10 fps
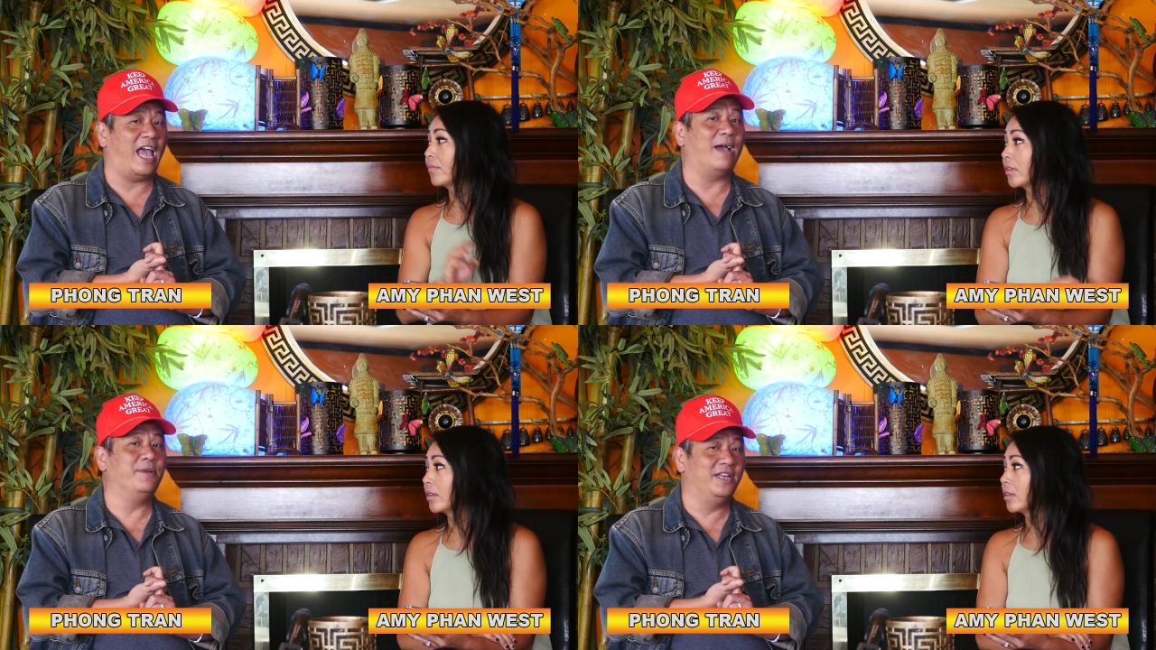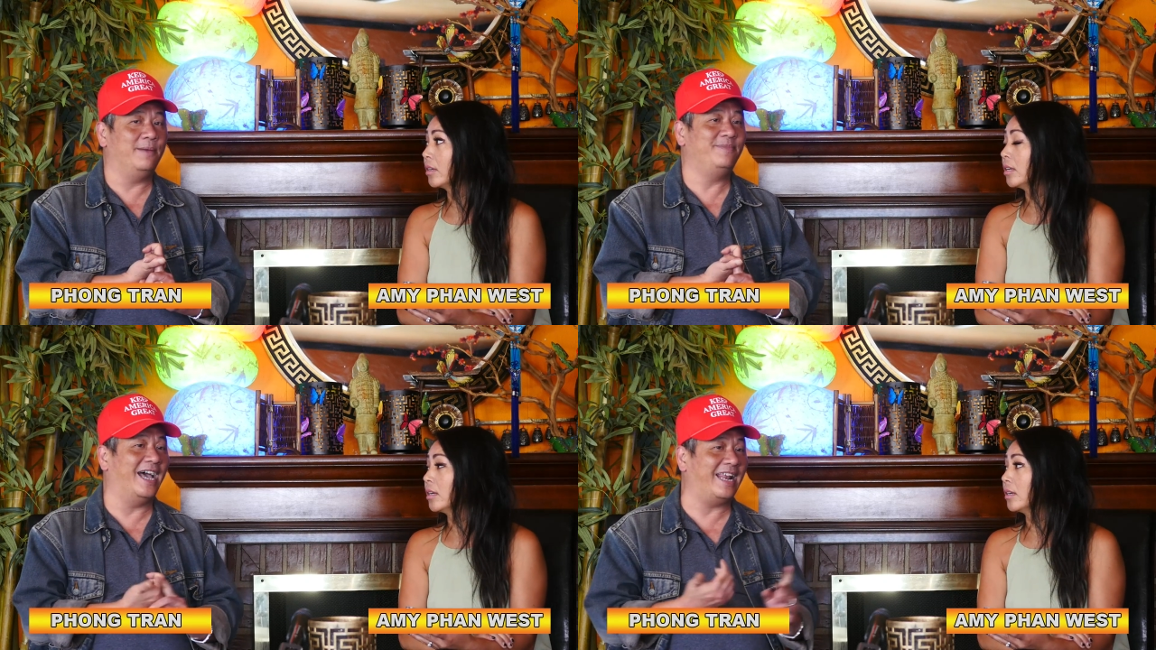Speaker 1: I believe
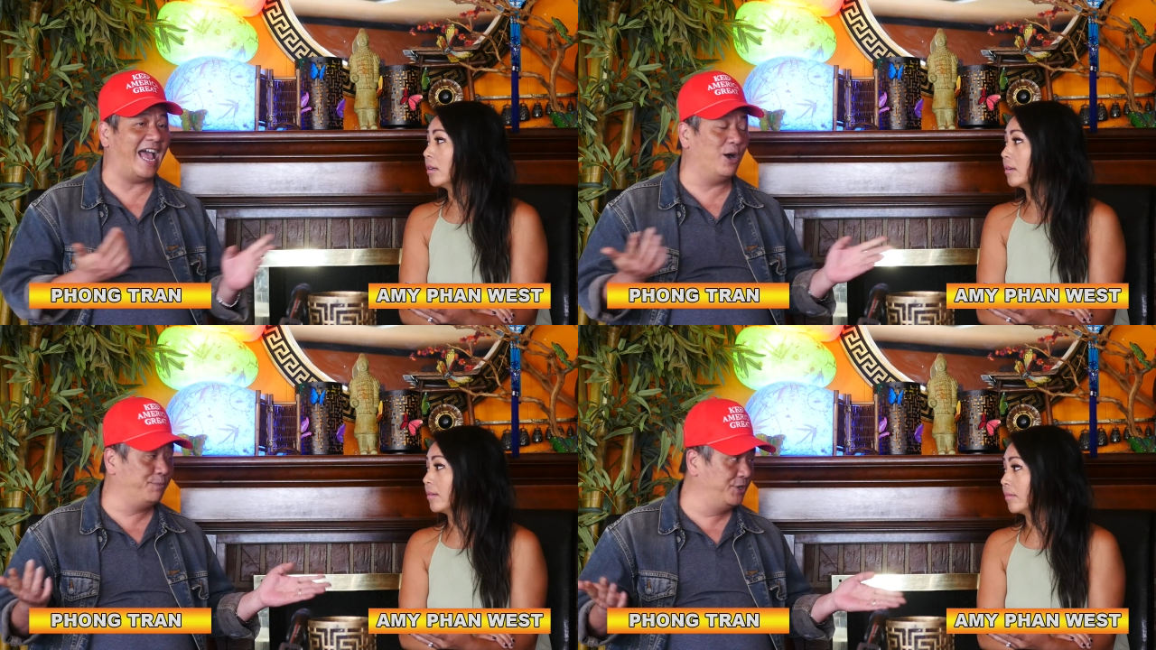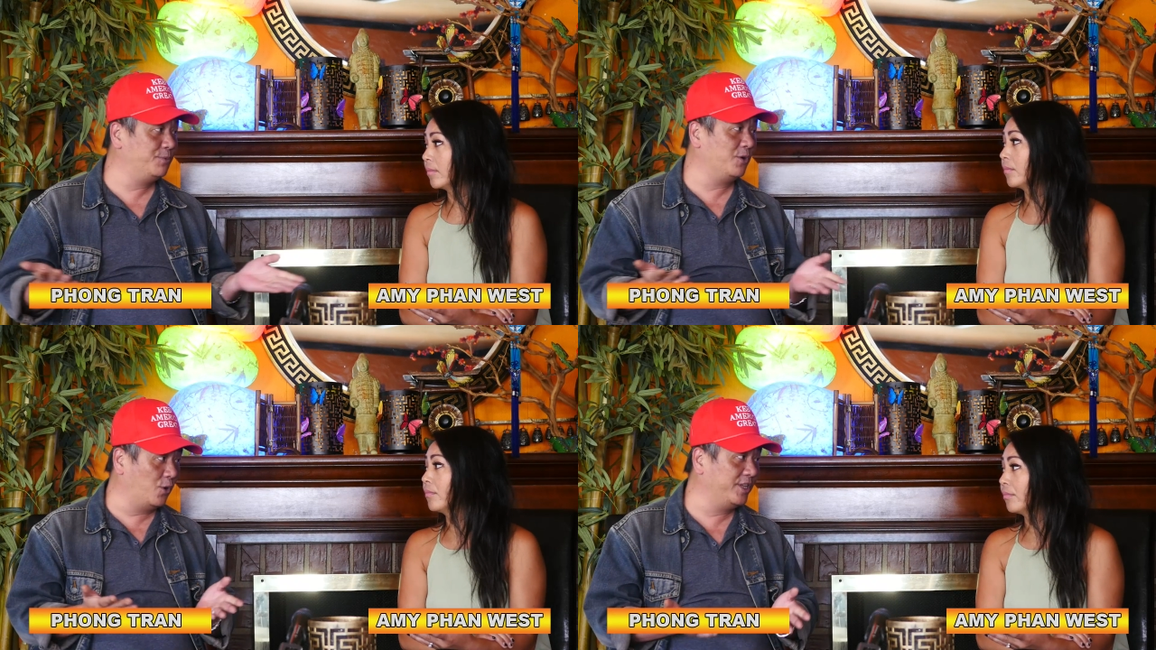that our people
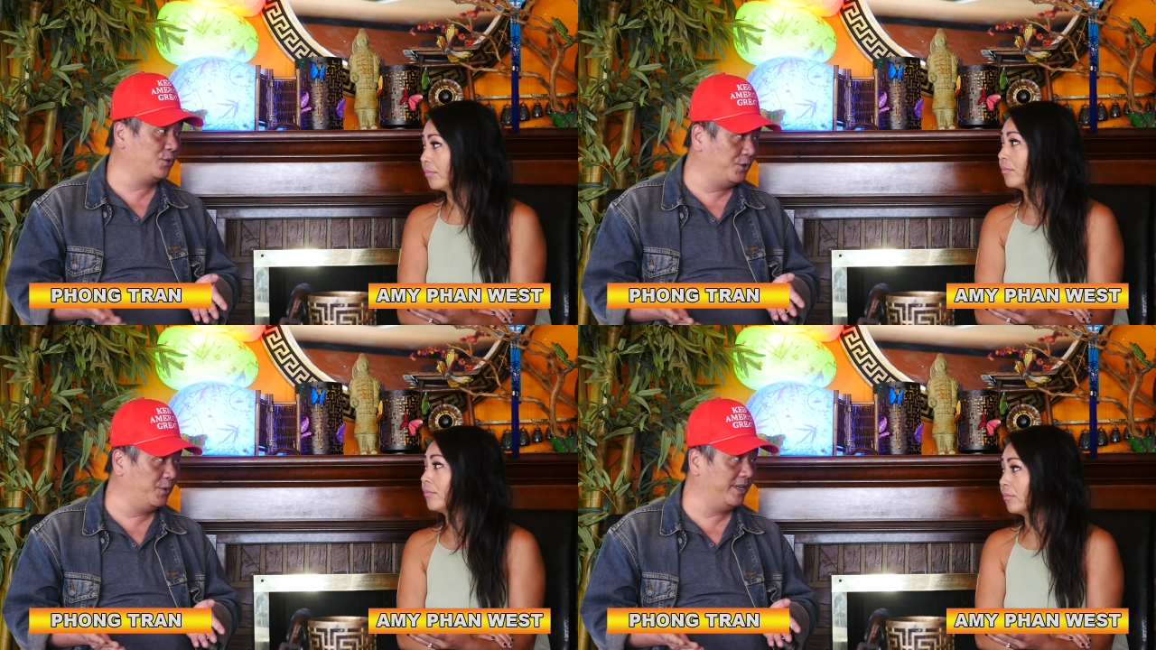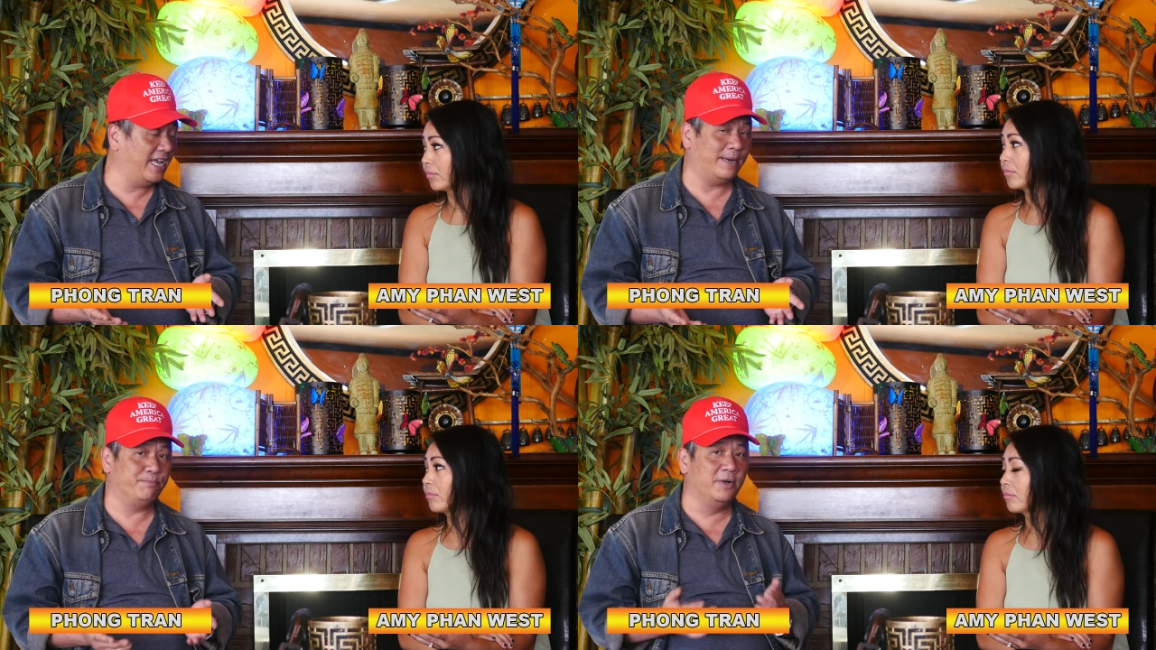are going to mm-hmm. doing
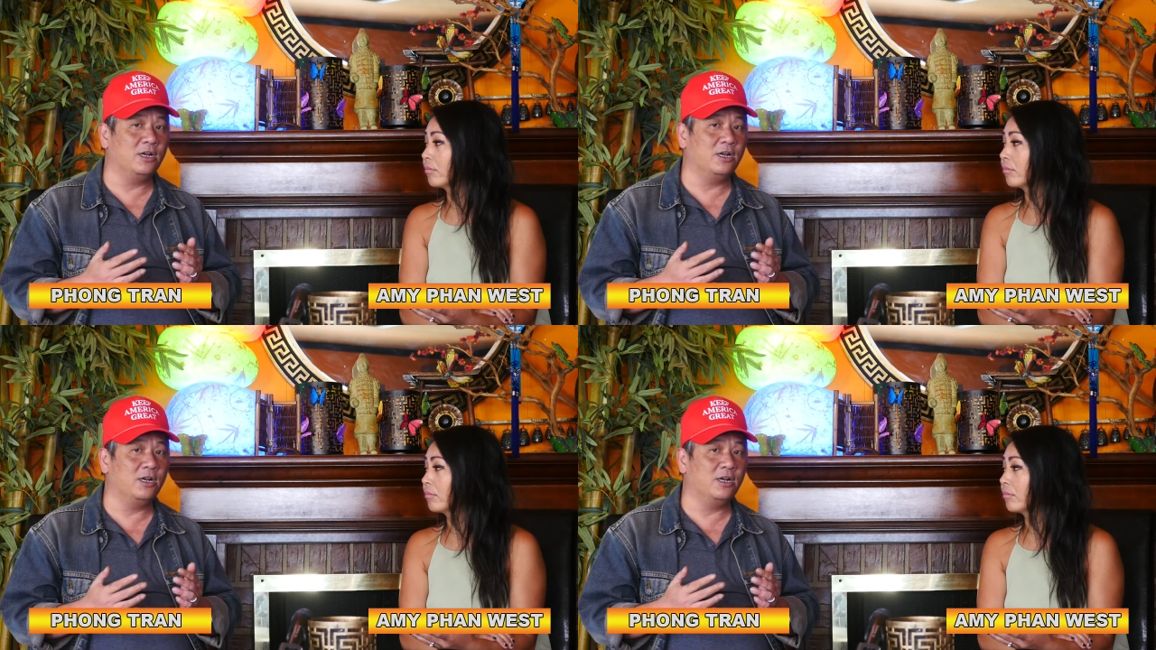that. But